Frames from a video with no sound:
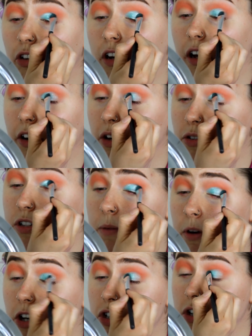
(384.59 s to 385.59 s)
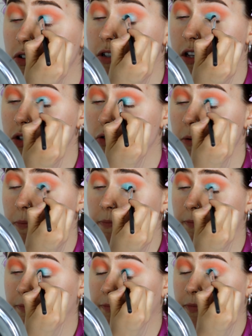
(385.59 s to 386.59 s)
Usually I know some eyeshadows tend
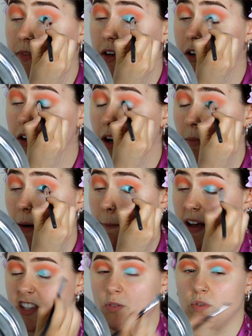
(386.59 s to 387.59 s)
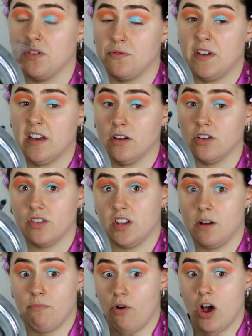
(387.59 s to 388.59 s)
to come out better with a
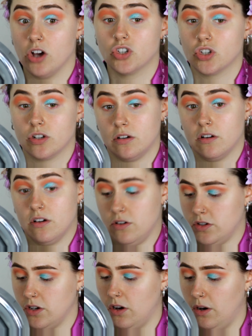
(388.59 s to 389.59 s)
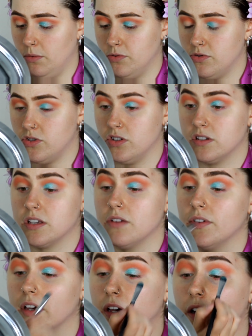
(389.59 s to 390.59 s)
finger than a brush, so I was
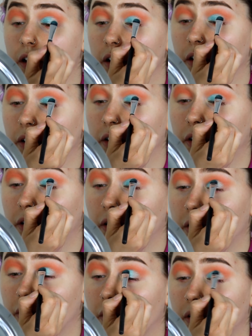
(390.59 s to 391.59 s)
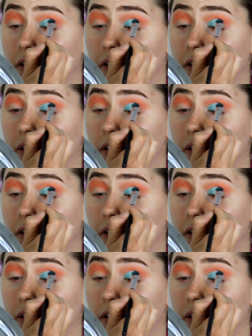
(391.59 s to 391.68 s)
just giving it a go.